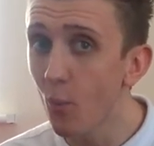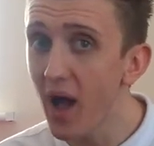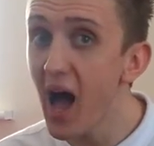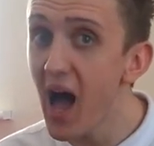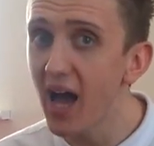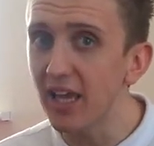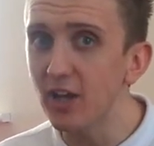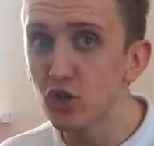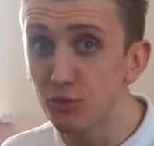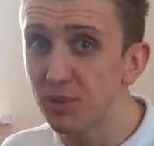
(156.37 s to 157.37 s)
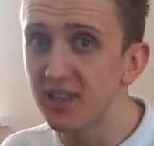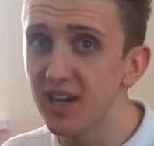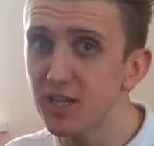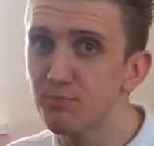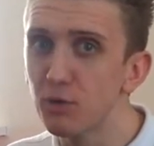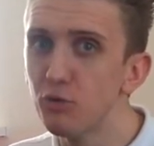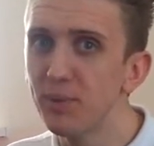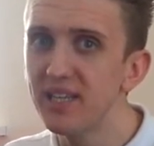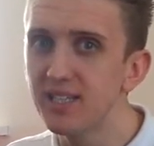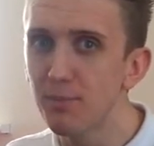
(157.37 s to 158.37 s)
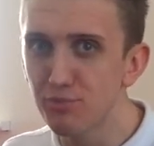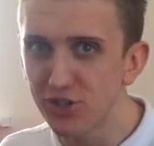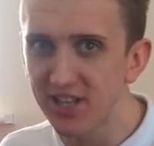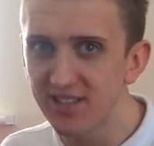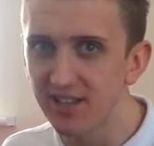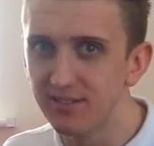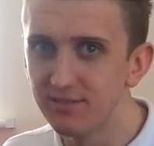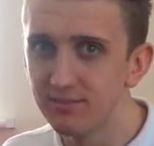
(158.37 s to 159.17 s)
why I should be the next Blue Peter presenter.